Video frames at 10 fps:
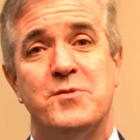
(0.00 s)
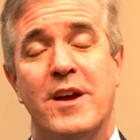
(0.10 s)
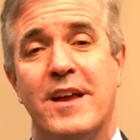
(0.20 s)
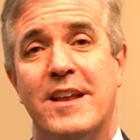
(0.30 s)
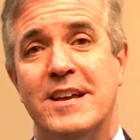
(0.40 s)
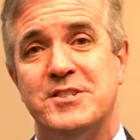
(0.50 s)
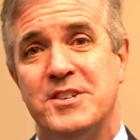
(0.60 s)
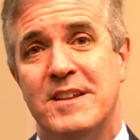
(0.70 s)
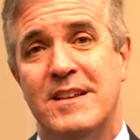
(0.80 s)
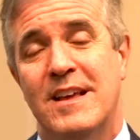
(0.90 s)

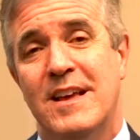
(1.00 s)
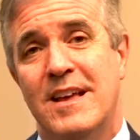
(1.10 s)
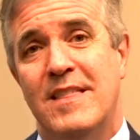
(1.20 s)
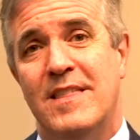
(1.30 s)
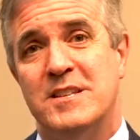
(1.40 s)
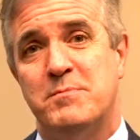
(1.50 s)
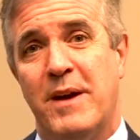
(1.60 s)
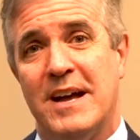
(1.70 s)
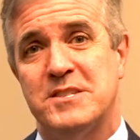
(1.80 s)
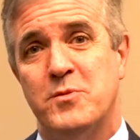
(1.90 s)
recognition this
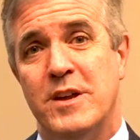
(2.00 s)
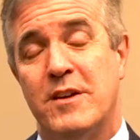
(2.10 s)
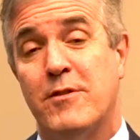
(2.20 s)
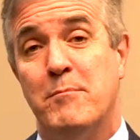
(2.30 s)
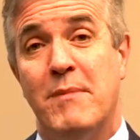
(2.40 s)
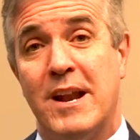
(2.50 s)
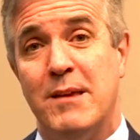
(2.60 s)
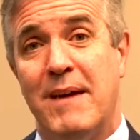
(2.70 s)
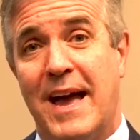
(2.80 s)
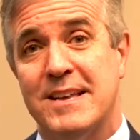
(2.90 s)
past week from
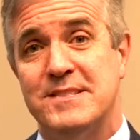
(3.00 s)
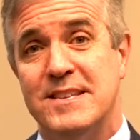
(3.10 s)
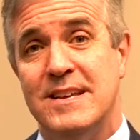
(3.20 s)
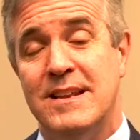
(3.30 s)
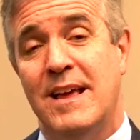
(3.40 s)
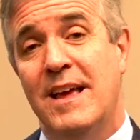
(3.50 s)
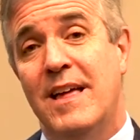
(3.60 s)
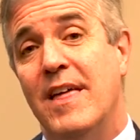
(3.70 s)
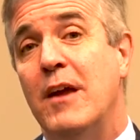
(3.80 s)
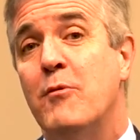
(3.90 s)
Money Magazine.
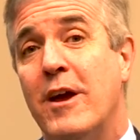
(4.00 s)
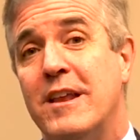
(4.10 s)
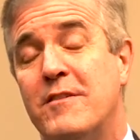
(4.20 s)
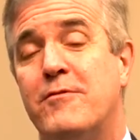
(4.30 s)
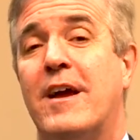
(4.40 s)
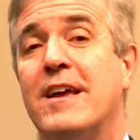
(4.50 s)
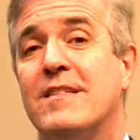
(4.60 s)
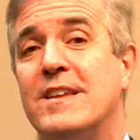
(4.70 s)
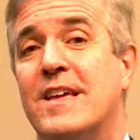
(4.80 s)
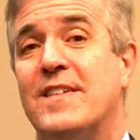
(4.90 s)
They rated
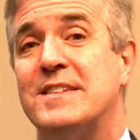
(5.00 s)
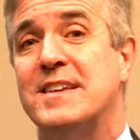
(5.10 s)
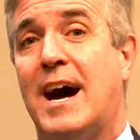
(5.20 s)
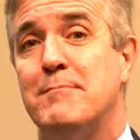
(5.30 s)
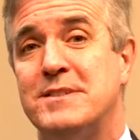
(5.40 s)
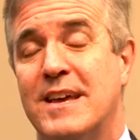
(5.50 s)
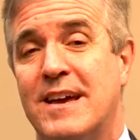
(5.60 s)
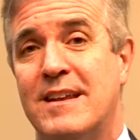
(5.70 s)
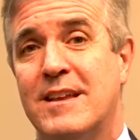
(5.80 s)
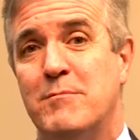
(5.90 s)
Franklin in the top
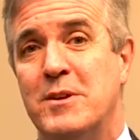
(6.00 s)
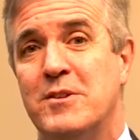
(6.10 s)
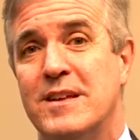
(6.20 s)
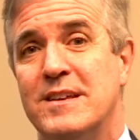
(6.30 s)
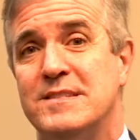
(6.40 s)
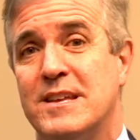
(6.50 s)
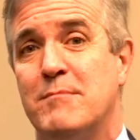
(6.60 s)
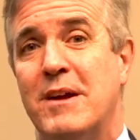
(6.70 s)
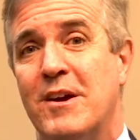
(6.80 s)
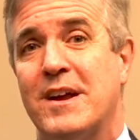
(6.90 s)
10 communities in
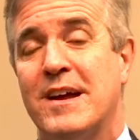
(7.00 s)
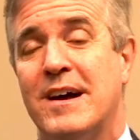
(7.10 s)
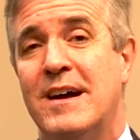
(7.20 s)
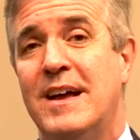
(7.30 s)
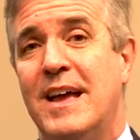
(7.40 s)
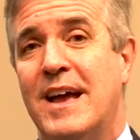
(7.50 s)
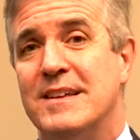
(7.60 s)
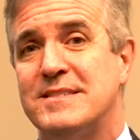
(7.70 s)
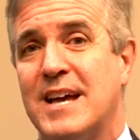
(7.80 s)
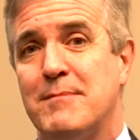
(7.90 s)
America
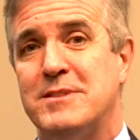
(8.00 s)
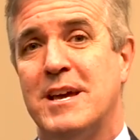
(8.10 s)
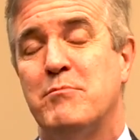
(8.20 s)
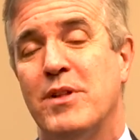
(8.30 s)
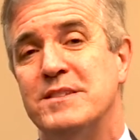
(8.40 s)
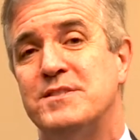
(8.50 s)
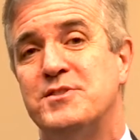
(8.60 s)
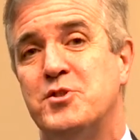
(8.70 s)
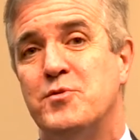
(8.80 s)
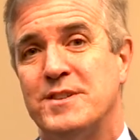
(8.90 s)
as top 10 places
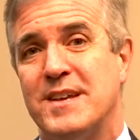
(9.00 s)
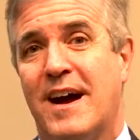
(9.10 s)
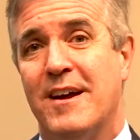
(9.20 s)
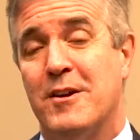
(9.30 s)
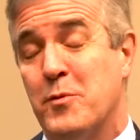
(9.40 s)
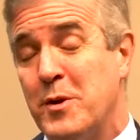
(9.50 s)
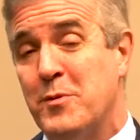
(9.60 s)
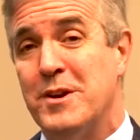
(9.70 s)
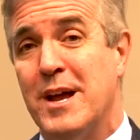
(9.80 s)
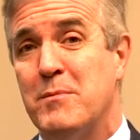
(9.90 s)
to retire. We
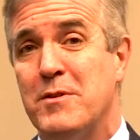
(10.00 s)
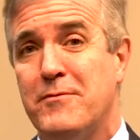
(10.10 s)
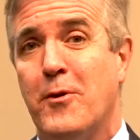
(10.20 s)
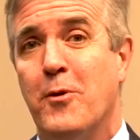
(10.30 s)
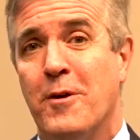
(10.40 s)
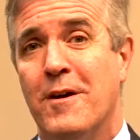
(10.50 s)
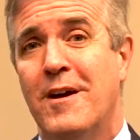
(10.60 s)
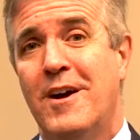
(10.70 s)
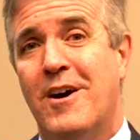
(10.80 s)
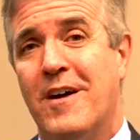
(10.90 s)
were number four
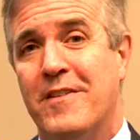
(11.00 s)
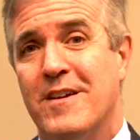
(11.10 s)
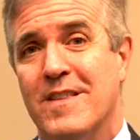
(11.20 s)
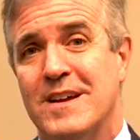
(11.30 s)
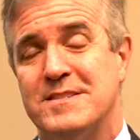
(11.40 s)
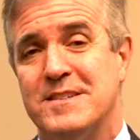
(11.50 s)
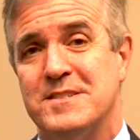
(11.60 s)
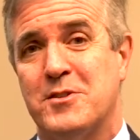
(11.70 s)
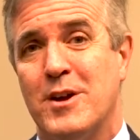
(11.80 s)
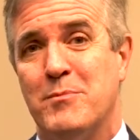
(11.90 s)
on their list as
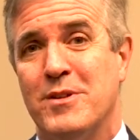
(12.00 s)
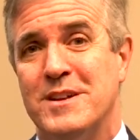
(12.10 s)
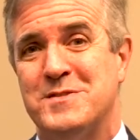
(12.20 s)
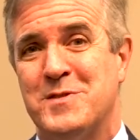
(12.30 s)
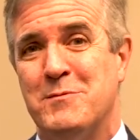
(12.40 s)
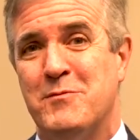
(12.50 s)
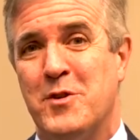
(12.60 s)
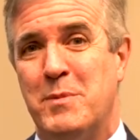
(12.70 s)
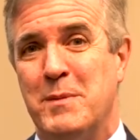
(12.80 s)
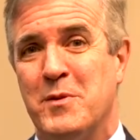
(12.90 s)
a great place for,
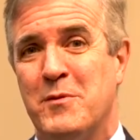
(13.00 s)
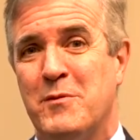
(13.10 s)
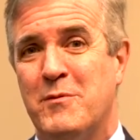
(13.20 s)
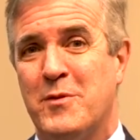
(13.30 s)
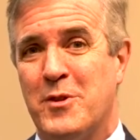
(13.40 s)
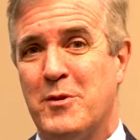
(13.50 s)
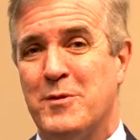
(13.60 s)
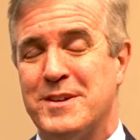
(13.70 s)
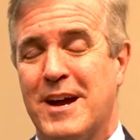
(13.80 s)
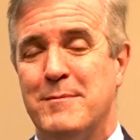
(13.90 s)
for people for their
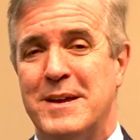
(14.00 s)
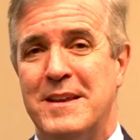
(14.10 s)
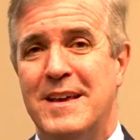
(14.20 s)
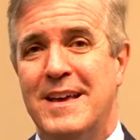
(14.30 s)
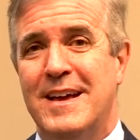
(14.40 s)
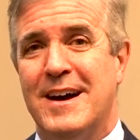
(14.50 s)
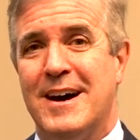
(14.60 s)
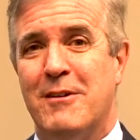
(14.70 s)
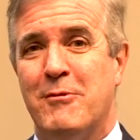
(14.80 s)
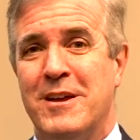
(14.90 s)
retirement.
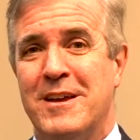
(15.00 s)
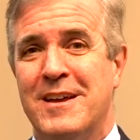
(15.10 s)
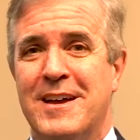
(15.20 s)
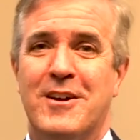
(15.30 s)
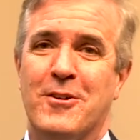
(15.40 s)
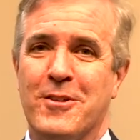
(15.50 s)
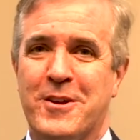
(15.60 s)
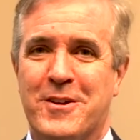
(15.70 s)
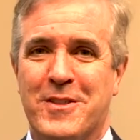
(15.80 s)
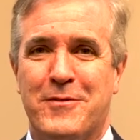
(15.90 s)
Uh, we
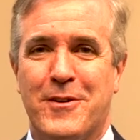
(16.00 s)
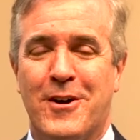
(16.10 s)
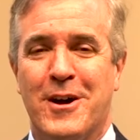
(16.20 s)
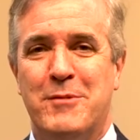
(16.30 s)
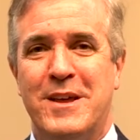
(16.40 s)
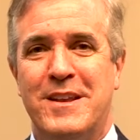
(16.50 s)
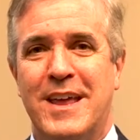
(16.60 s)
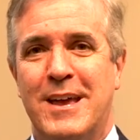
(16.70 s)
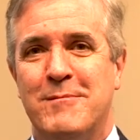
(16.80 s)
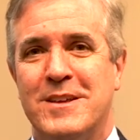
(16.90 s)
earlier in the fall had been
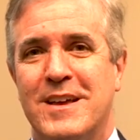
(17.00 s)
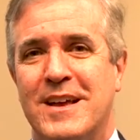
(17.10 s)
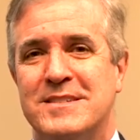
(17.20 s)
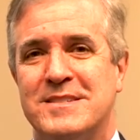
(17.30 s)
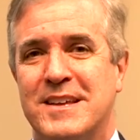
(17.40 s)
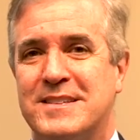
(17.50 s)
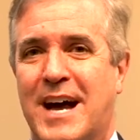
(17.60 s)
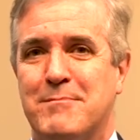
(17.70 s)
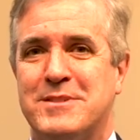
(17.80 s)
named as a top